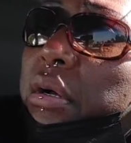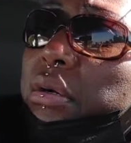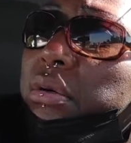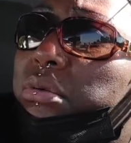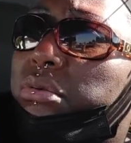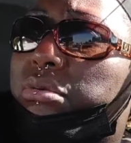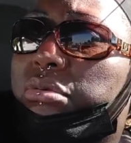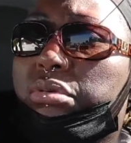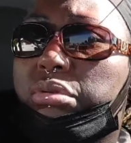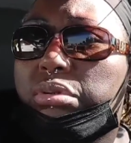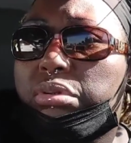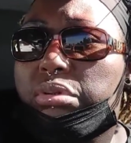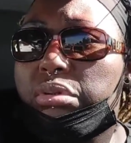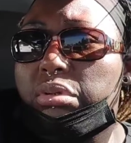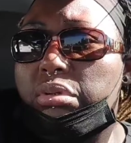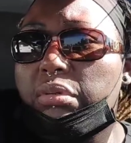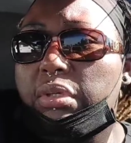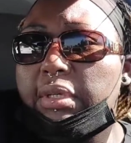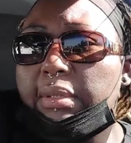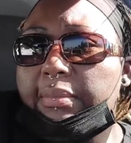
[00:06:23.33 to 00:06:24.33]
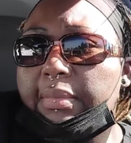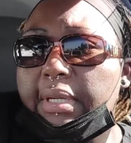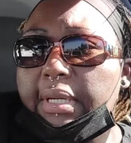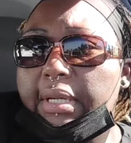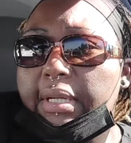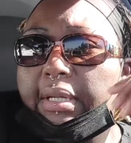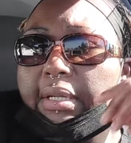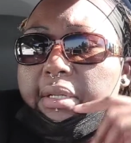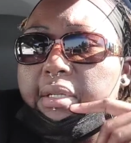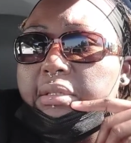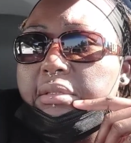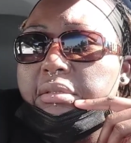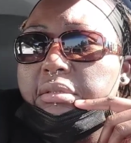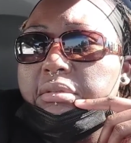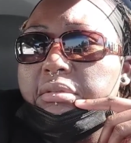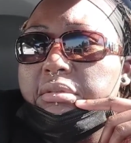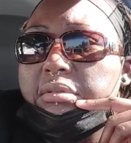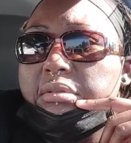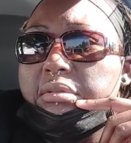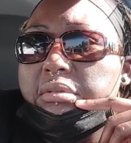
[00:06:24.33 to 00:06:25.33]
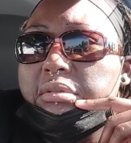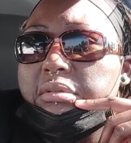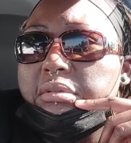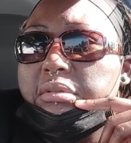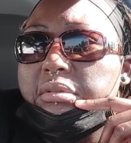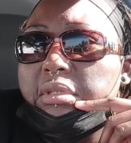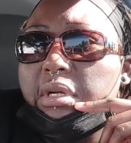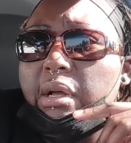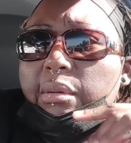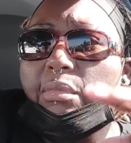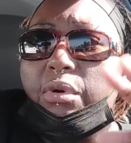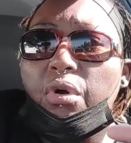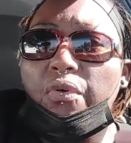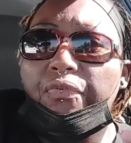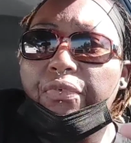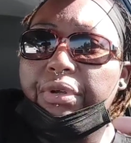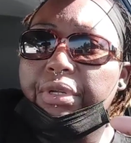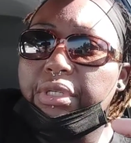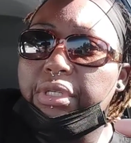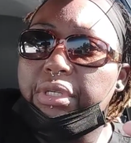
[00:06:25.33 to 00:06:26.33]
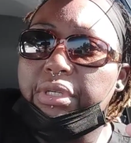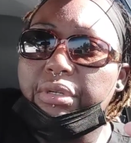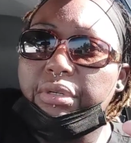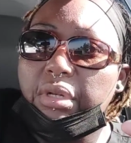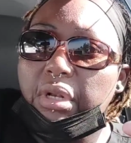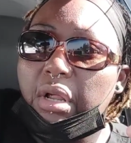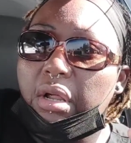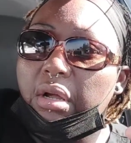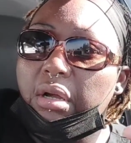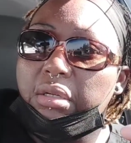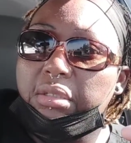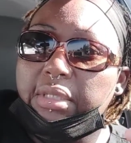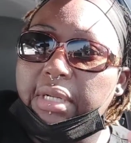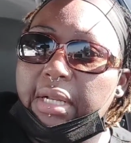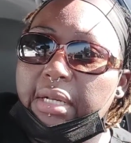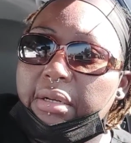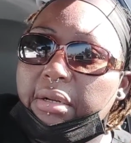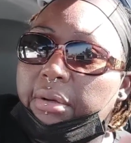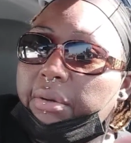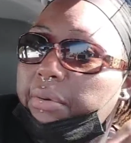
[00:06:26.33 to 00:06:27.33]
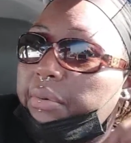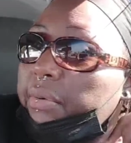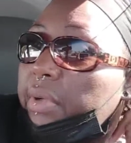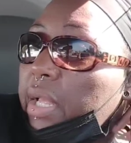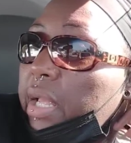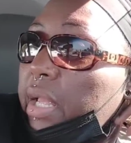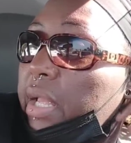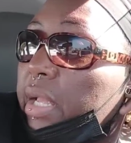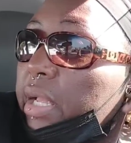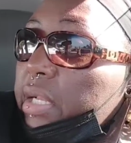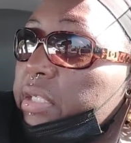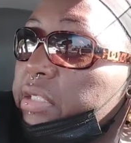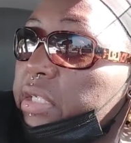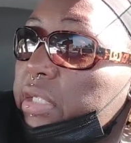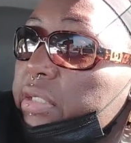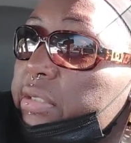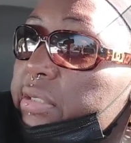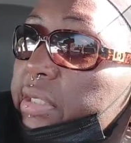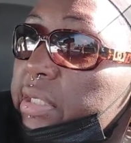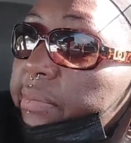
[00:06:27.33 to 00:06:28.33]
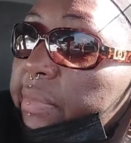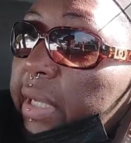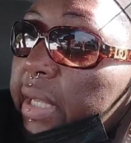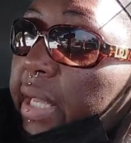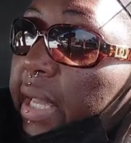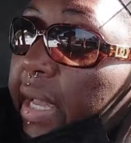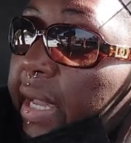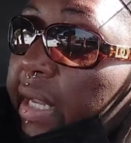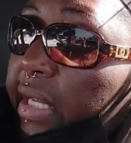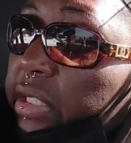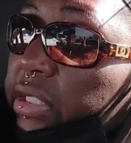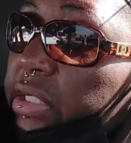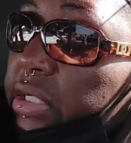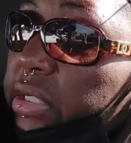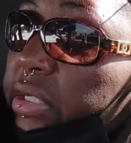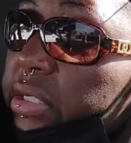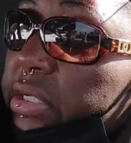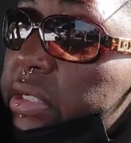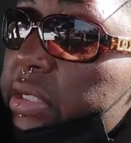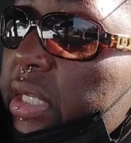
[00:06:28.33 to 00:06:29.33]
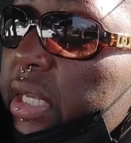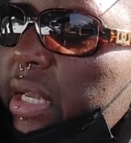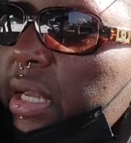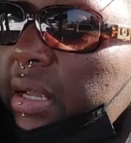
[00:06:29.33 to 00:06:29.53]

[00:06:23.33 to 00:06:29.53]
Whew, what am I? I'm over a year locked. I know y'all see my gauges.